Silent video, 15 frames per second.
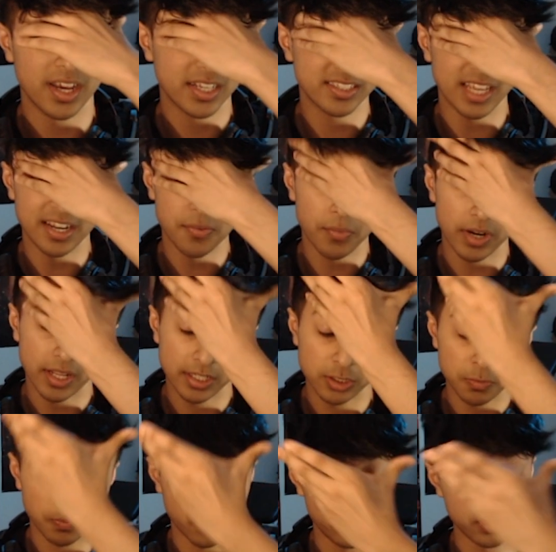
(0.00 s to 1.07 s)
because I didn't want any
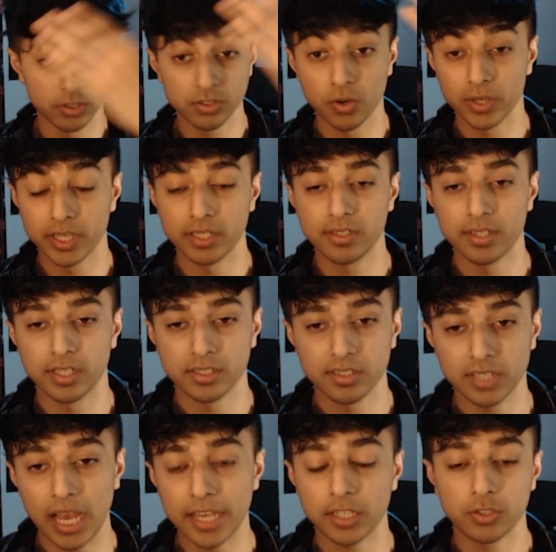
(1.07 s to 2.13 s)
spoilers going into this,
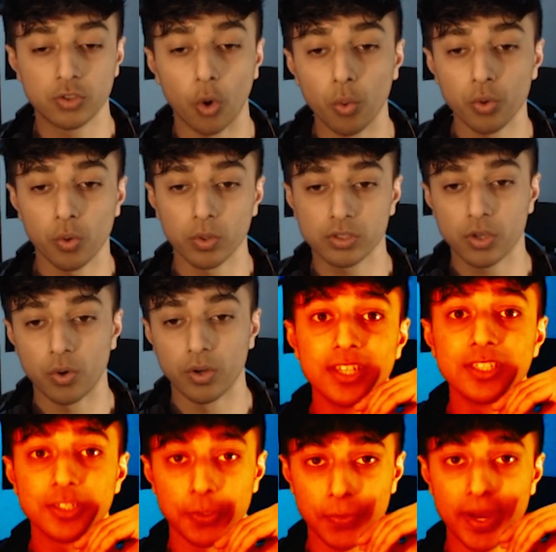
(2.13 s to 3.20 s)
because I don't know what's going
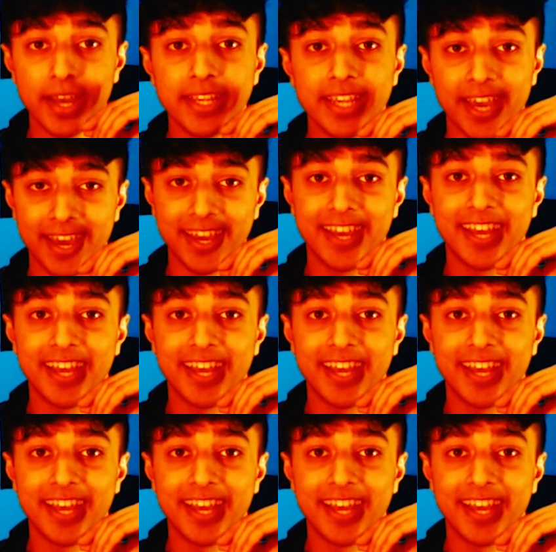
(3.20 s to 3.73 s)
on. So, yeah.